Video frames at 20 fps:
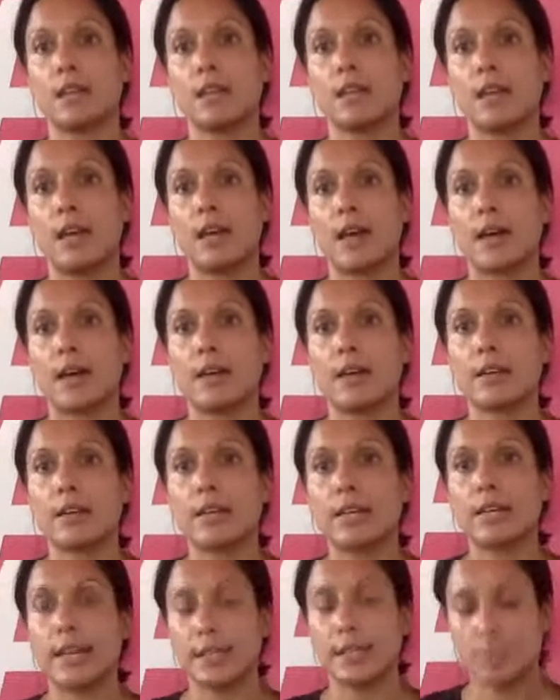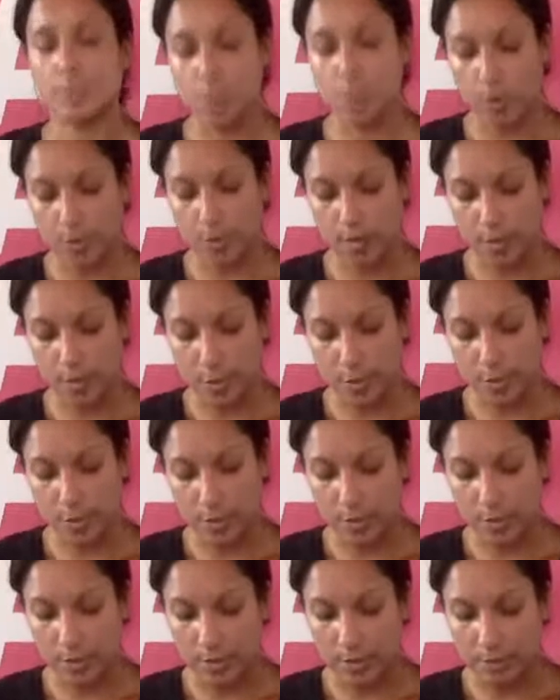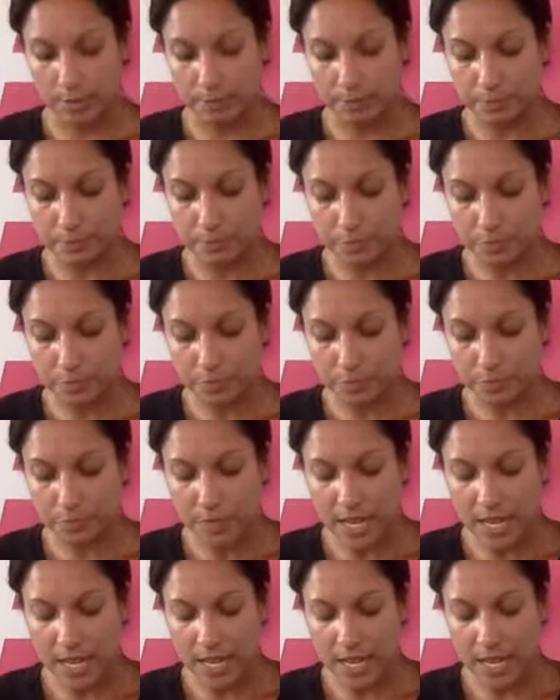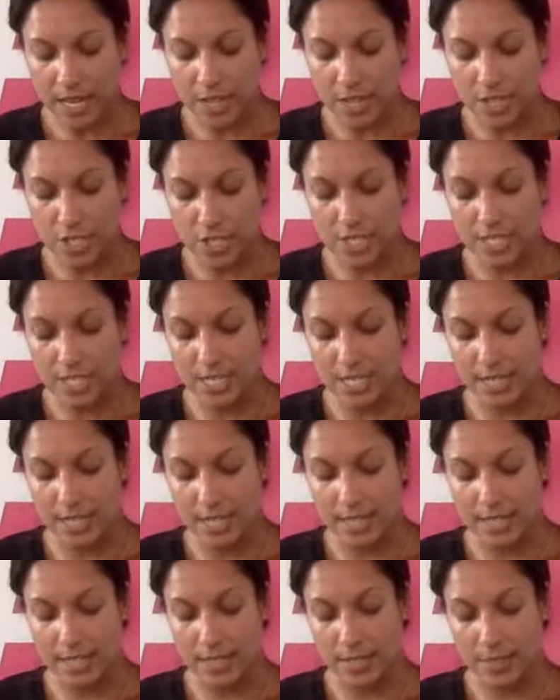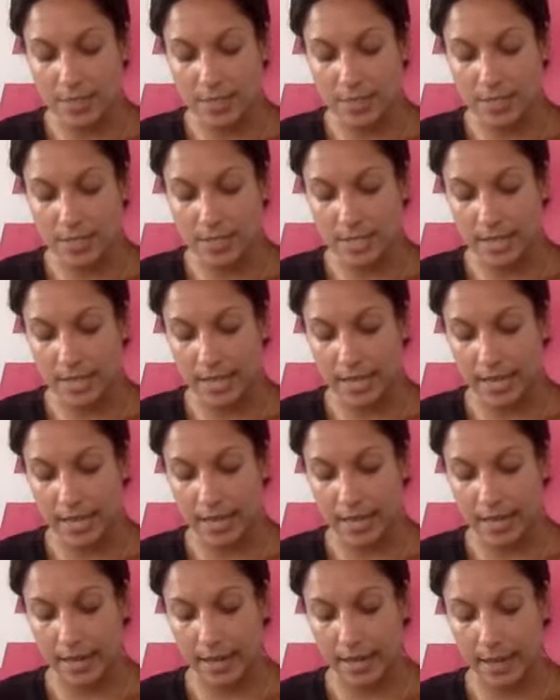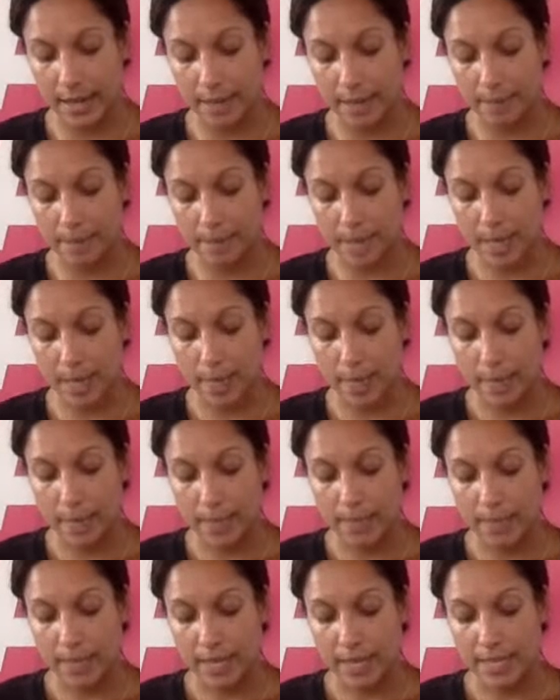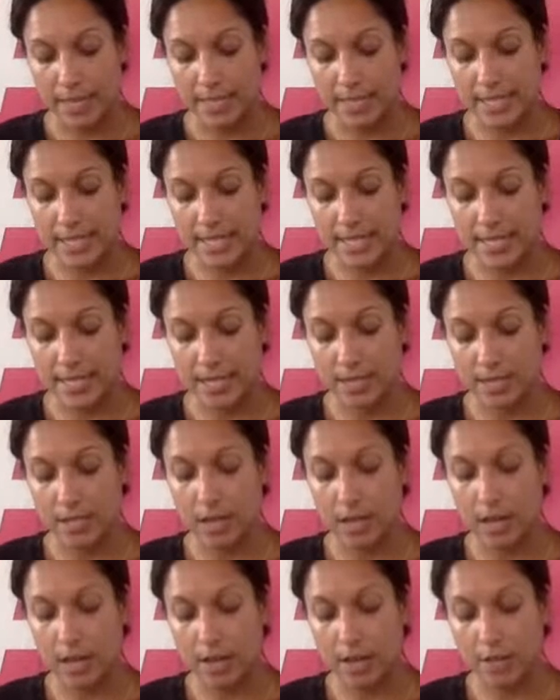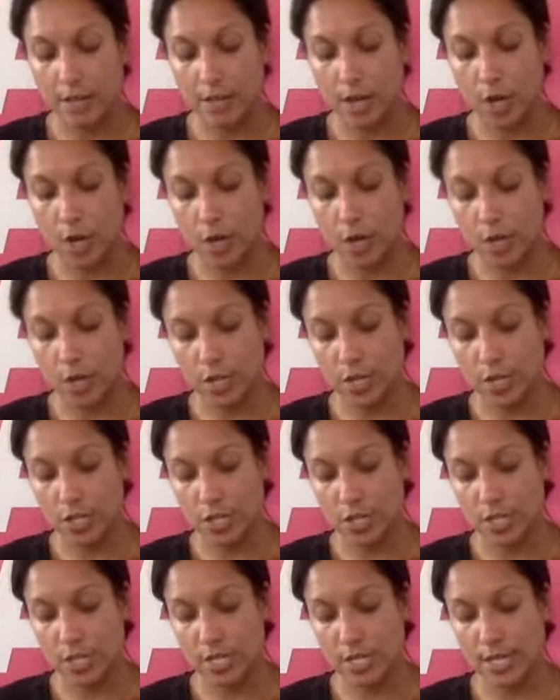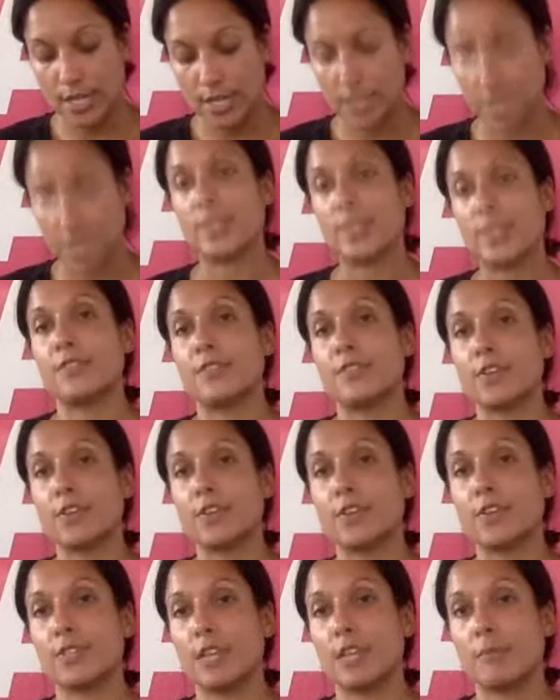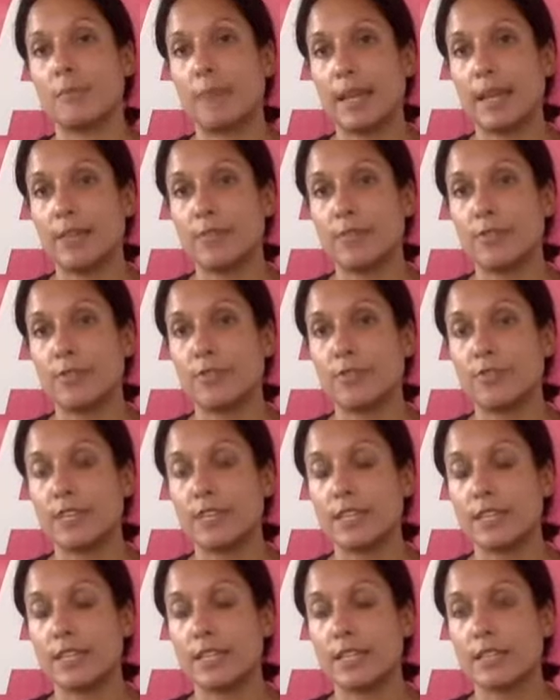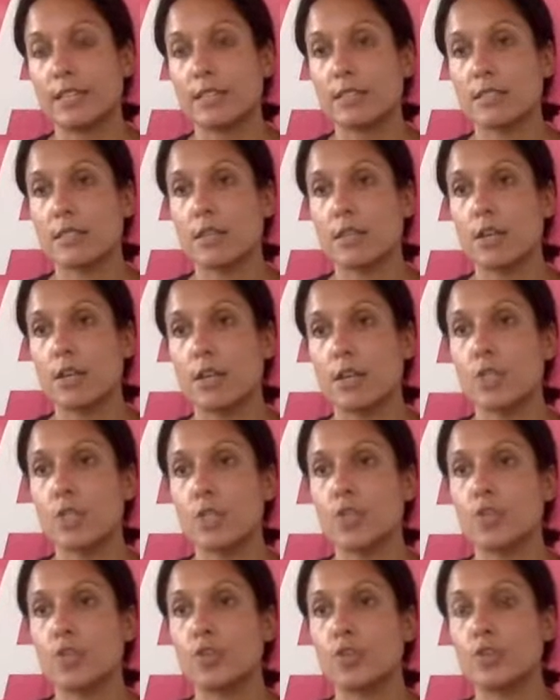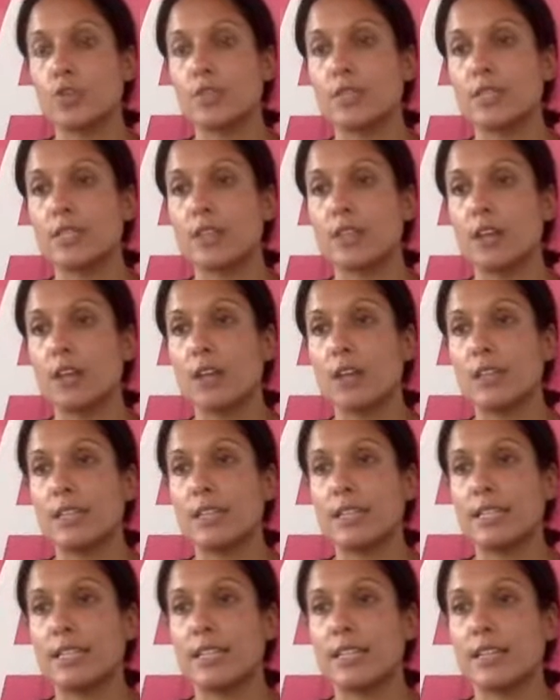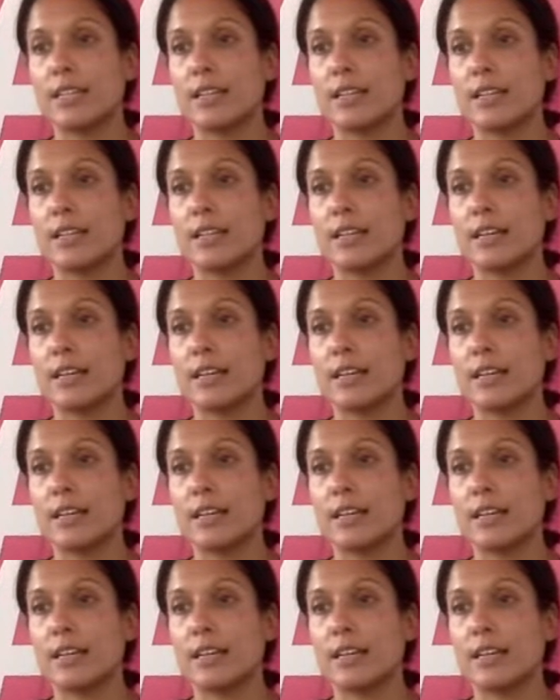and connect more with other people. And she ended with saying that it takes a lot of courage to connect with difficult and painful feelings. So when you're doing Tonglen, it's not